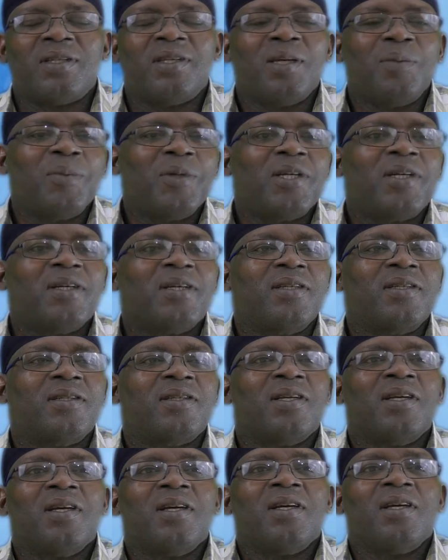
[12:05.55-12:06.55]
Not because
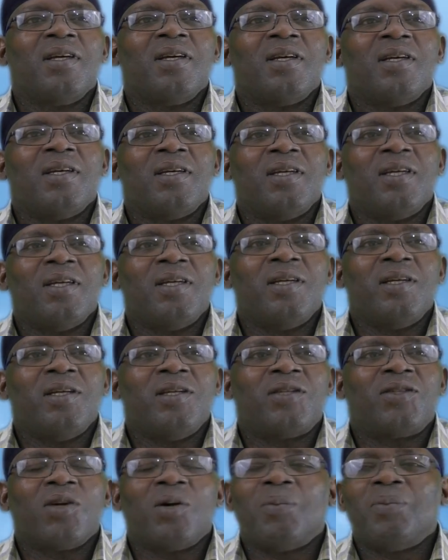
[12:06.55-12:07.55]

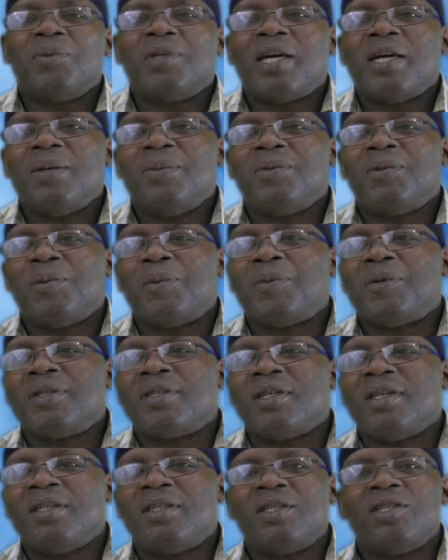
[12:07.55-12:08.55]
sometimes people
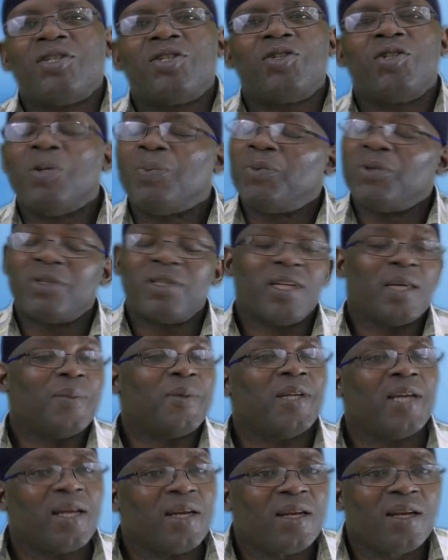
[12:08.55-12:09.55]
say it is cheap. You see them
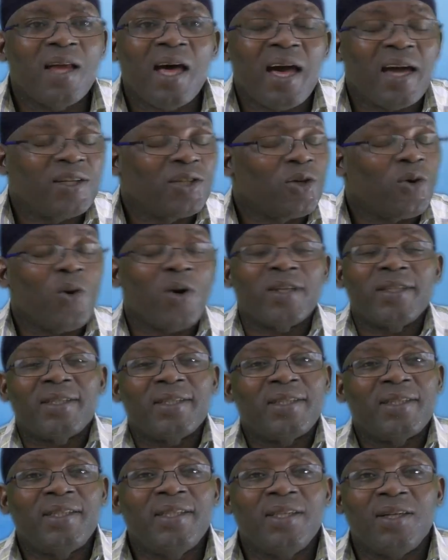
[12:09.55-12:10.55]
in a large
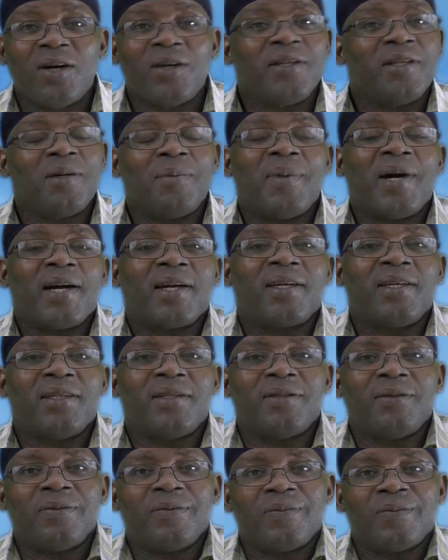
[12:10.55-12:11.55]
quantity on the market.
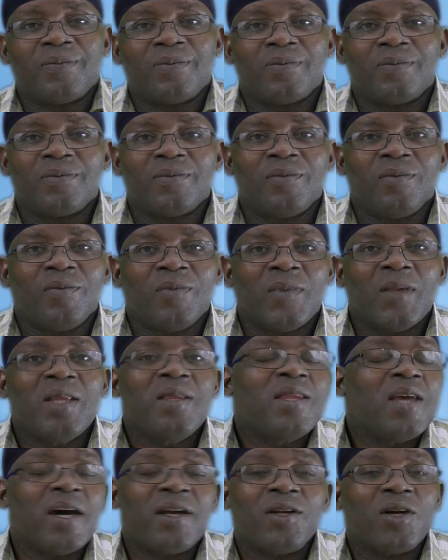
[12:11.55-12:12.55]

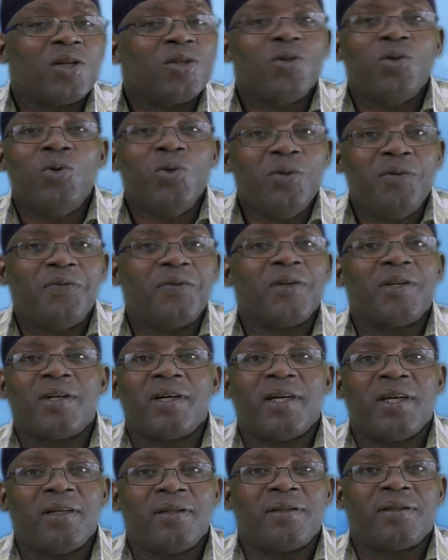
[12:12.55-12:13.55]
They are not good for your
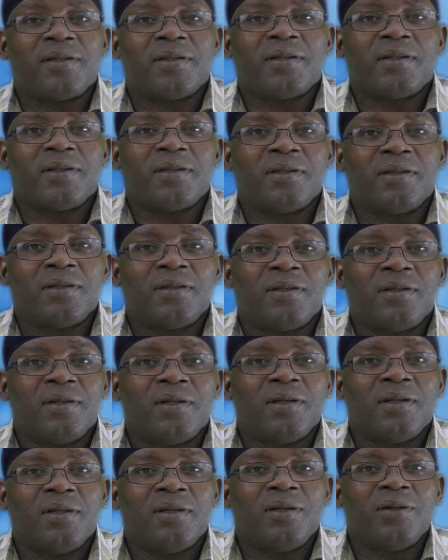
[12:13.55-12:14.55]
health.
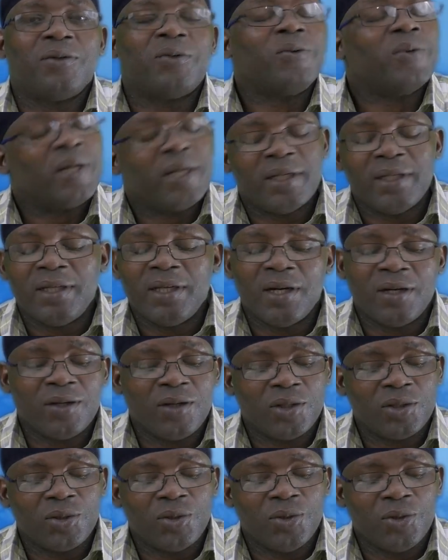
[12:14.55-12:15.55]
Really, they are
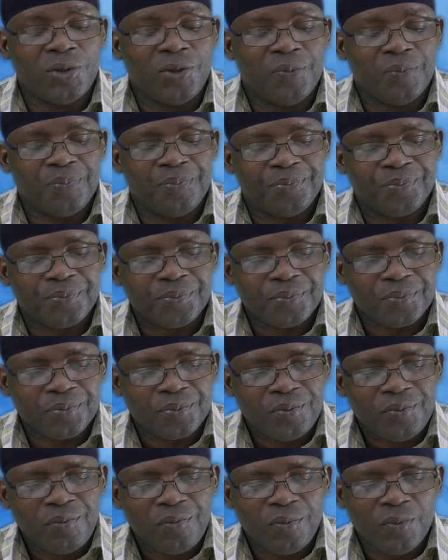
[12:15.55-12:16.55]
not good.
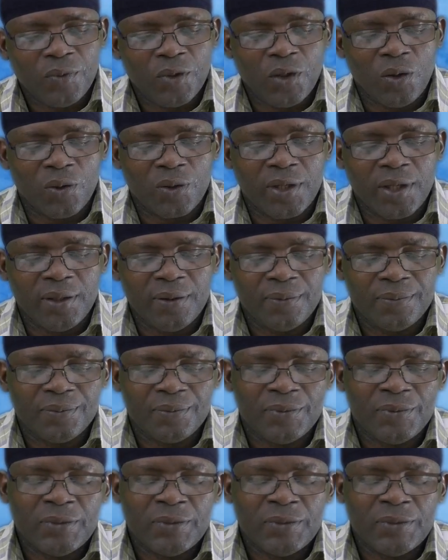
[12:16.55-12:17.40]
Okay?